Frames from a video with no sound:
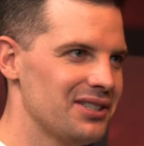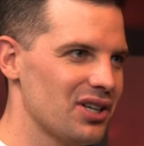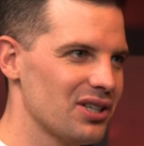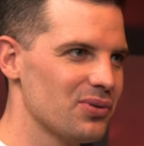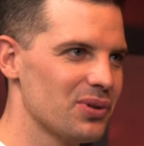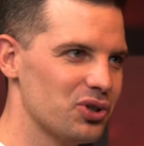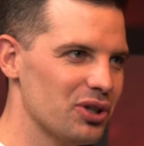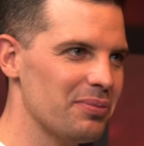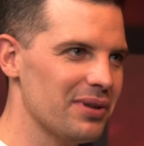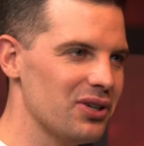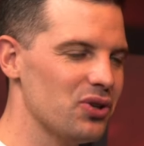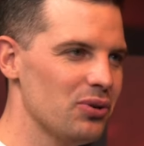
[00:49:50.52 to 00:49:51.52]
It starts with a
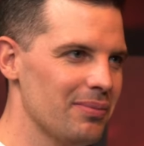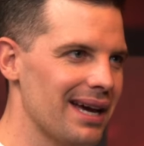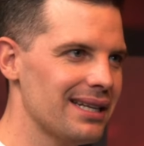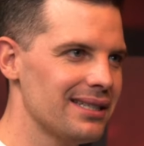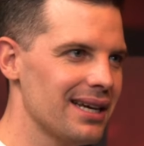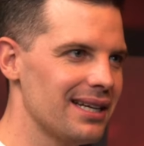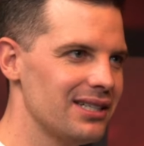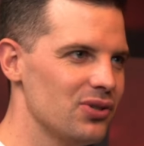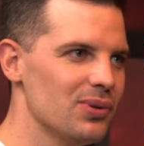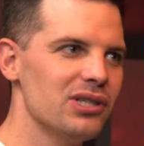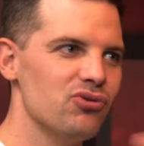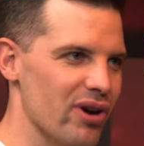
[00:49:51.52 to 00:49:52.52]
trip that you and Matt take
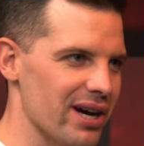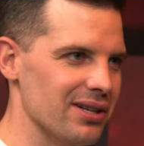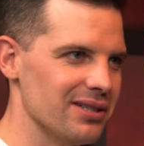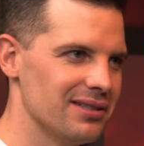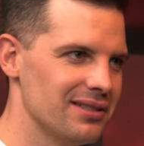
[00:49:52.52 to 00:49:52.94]
to Israel.